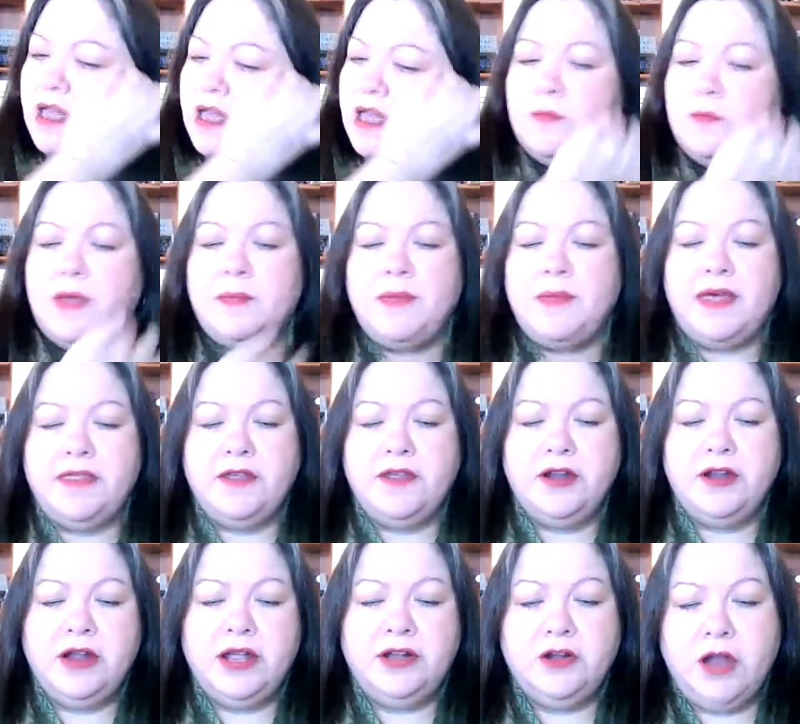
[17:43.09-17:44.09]
my mother
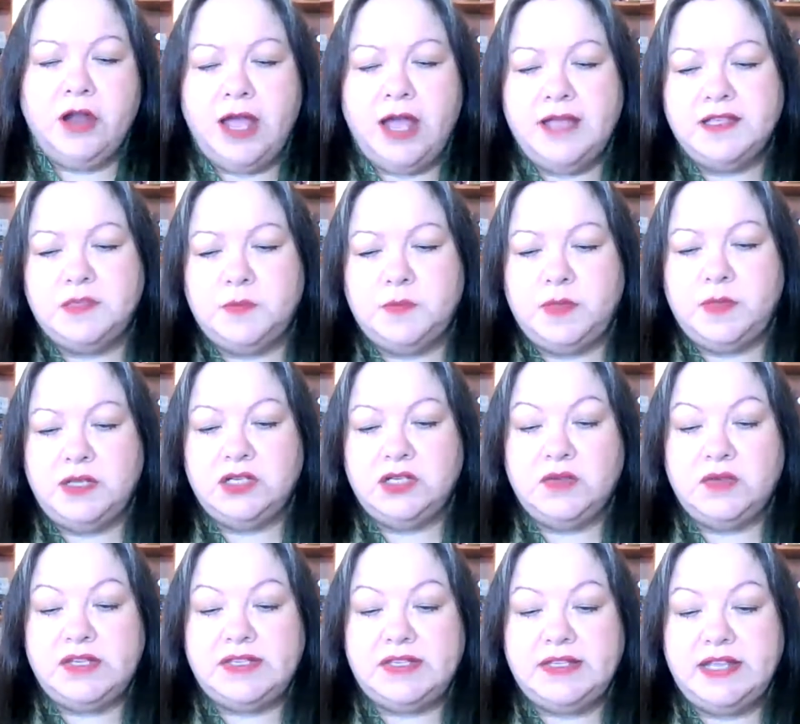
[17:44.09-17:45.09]
and her husband
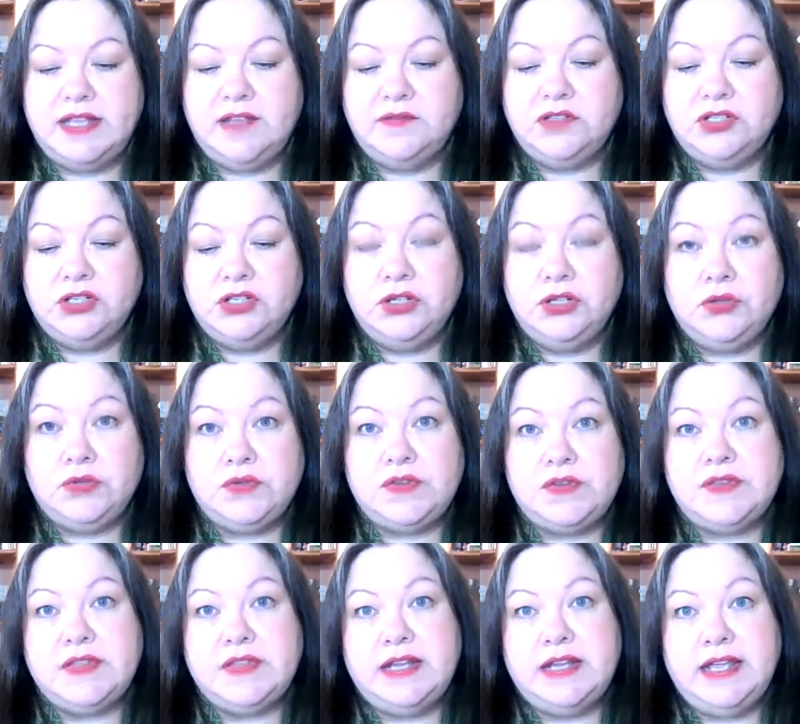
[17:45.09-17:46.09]
received news
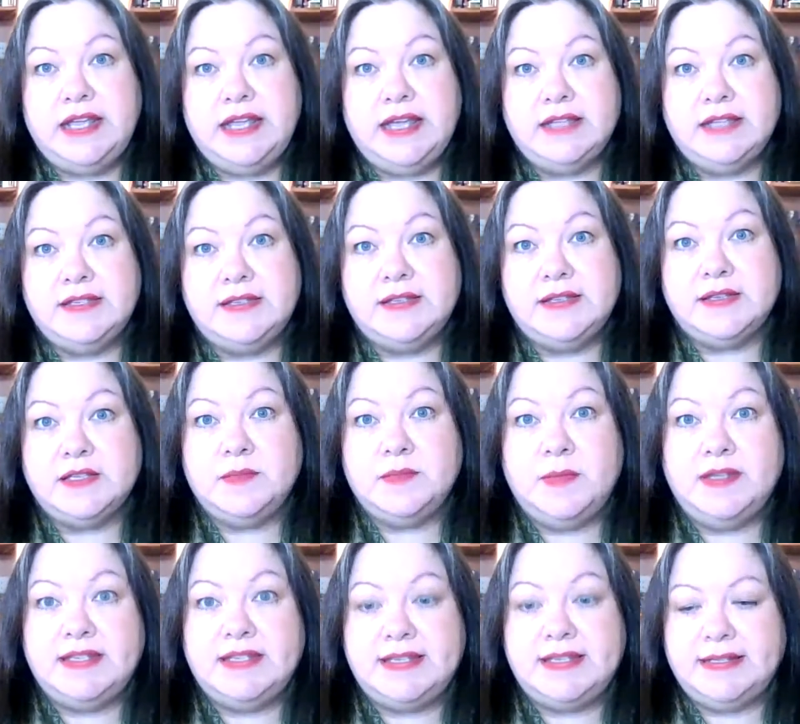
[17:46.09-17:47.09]
that he had 6
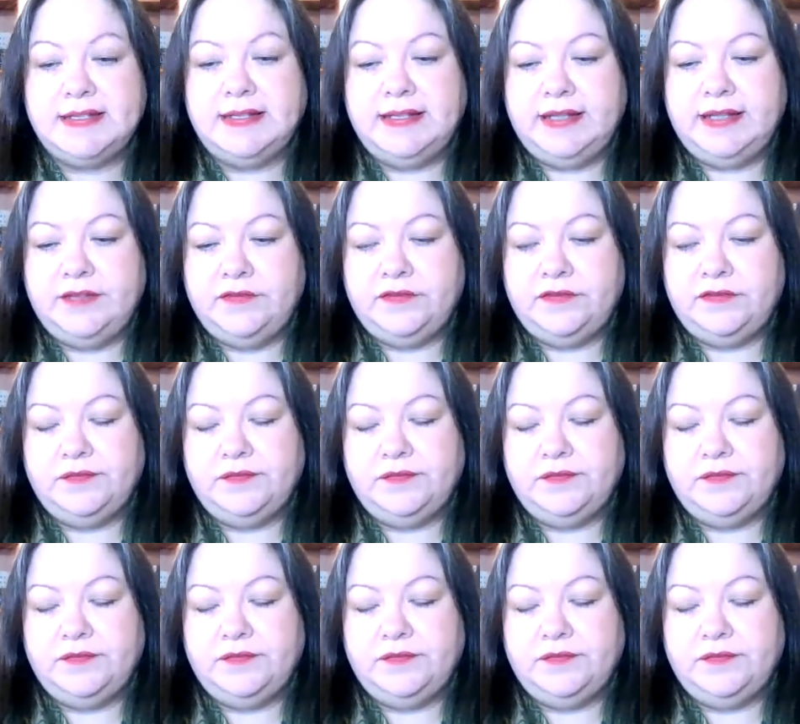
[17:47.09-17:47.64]
months to live.